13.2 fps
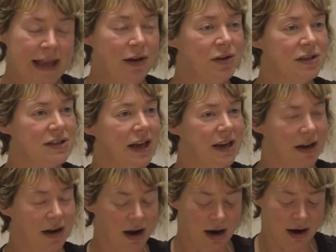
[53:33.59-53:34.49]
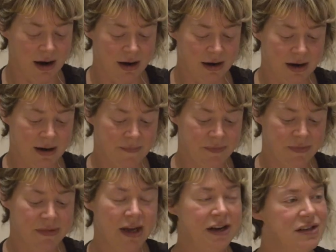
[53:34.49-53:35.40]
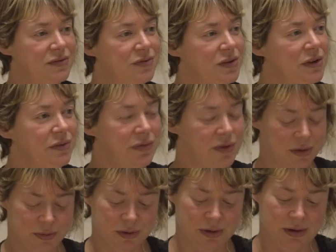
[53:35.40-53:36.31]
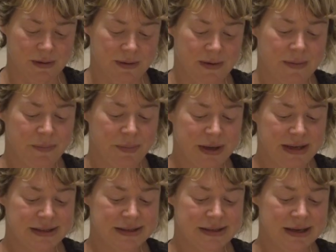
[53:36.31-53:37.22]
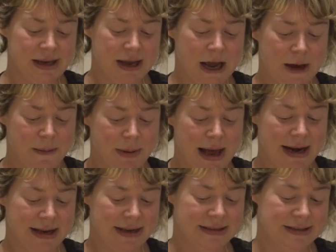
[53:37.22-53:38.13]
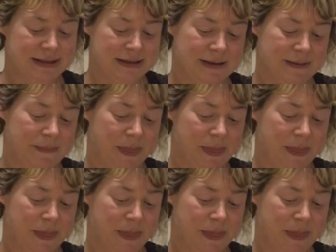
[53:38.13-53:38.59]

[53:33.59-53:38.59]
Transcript: It looks like an ark, and it's full of fuel, peats and pallets.